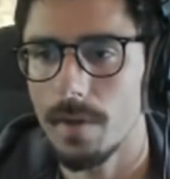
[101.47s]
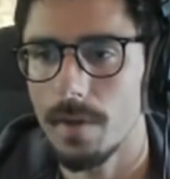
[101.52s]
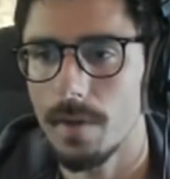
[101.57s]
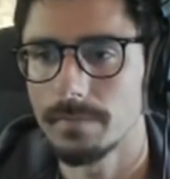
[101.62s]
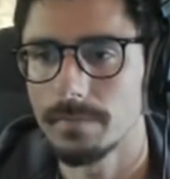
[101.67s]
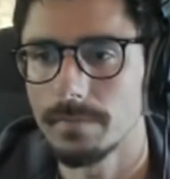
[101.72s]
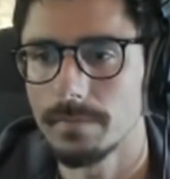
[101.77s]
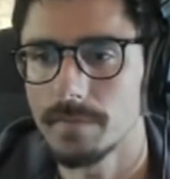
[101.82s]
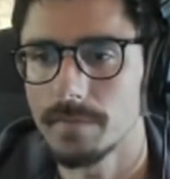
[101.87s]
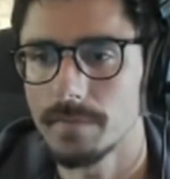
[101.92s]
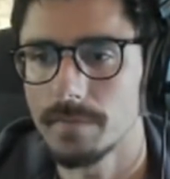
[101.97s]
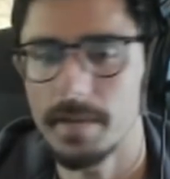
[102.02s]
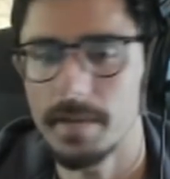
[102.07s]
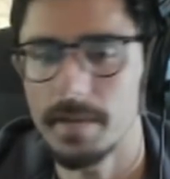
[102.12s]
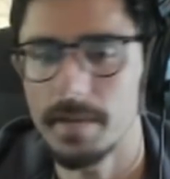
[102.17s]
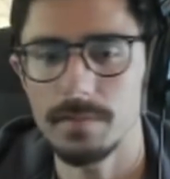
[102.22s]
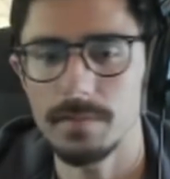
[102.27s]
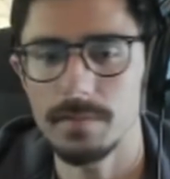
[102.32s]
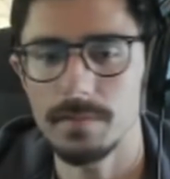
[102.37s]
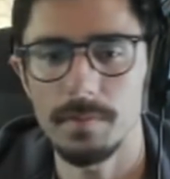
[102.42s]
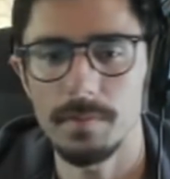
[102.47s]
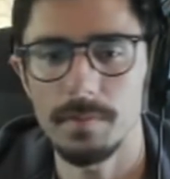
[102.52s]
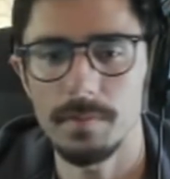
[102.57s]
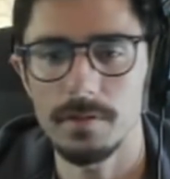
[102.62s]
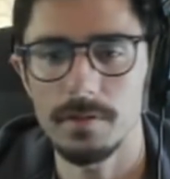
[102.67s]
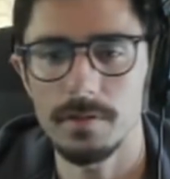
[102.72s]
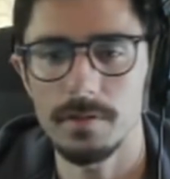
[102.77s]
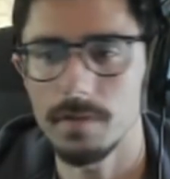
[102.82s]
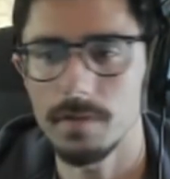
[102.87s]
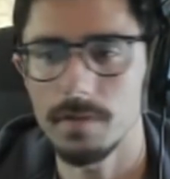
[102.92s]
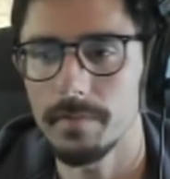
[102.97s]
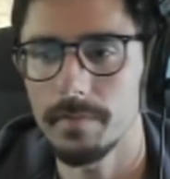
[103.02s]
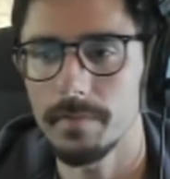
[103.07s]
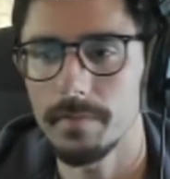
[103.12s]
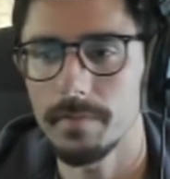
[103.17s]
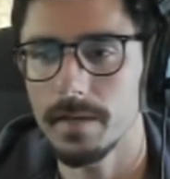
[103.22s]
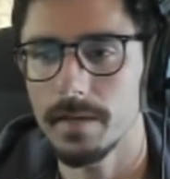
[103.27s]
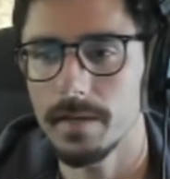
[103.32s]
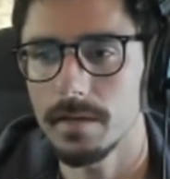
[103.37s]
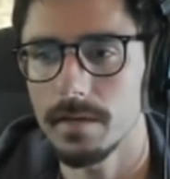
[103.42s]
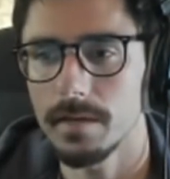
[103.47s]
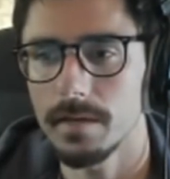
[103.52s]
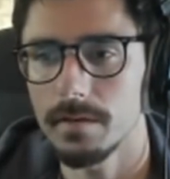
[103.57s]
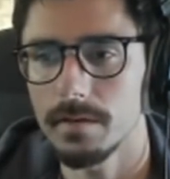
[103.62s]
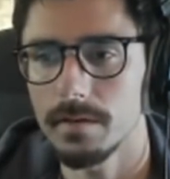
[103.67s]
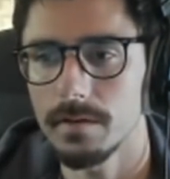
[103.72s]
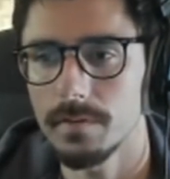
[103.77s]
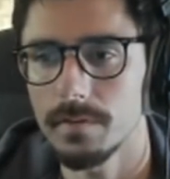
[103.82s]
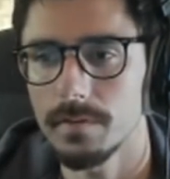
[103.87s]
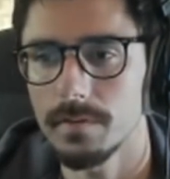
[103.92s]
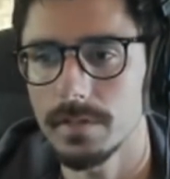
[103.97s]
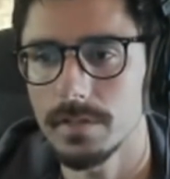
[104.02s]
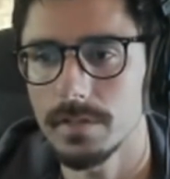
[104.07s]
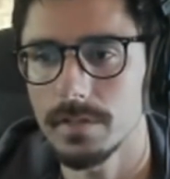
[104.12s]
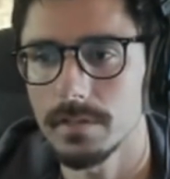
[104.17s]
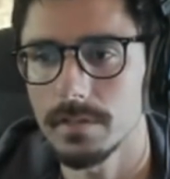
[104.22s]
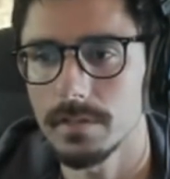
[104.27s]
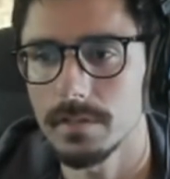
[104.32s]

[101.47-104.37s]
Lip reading: Maybe ask people on the stream if they can hear her voice.